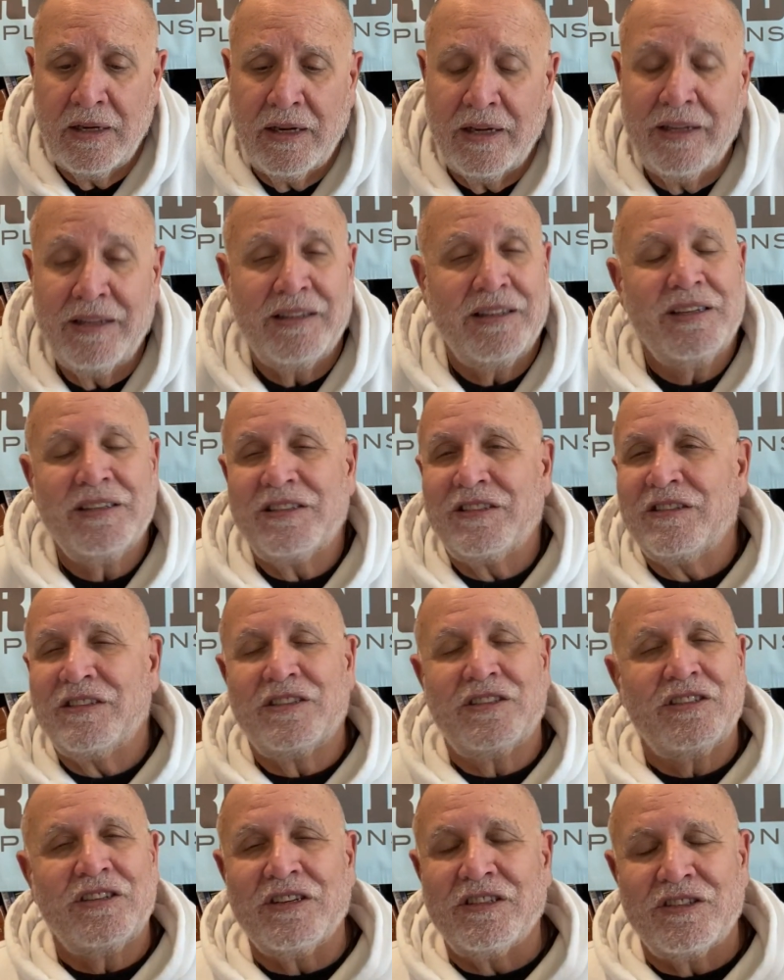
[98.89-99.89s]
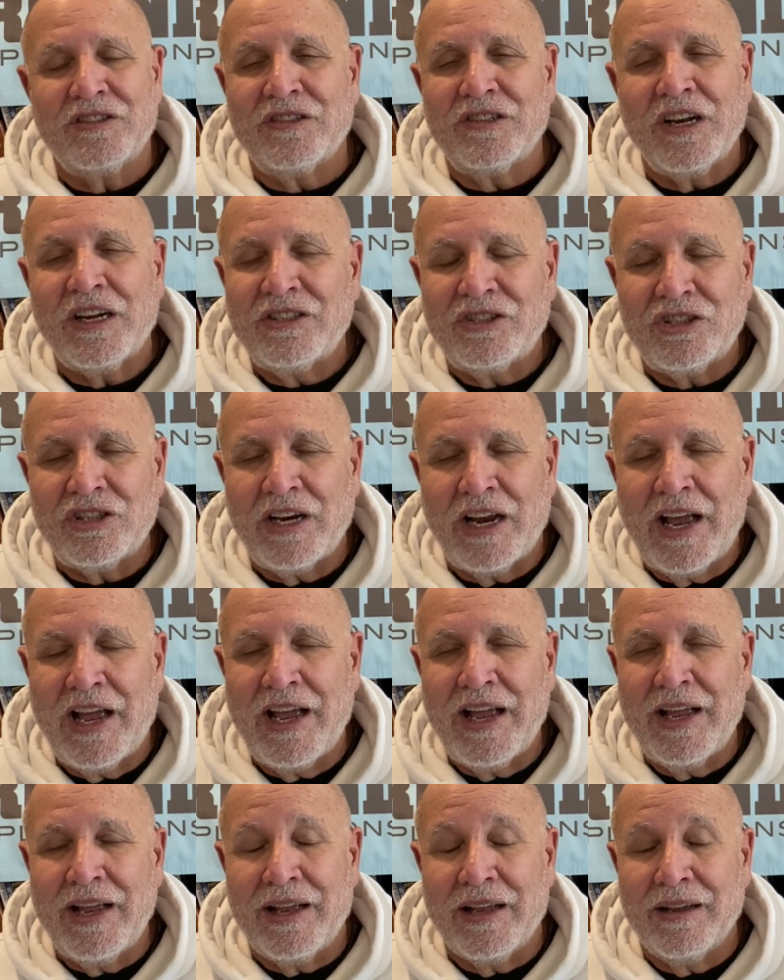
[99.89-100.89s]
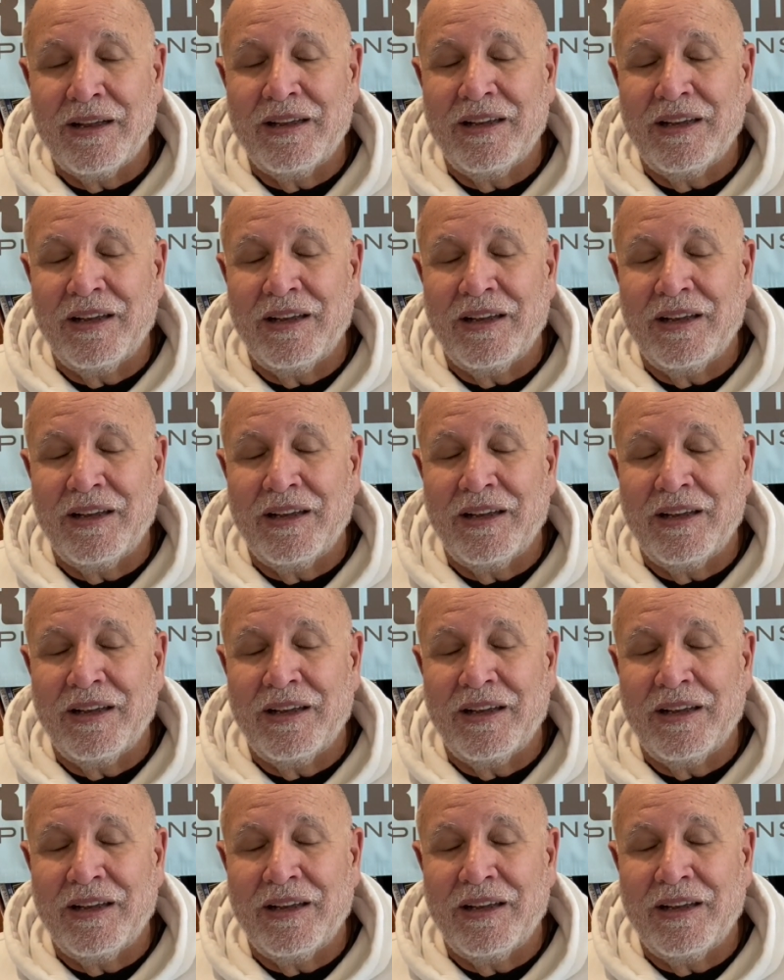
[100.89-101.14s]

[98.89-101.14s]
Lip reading: and this is such a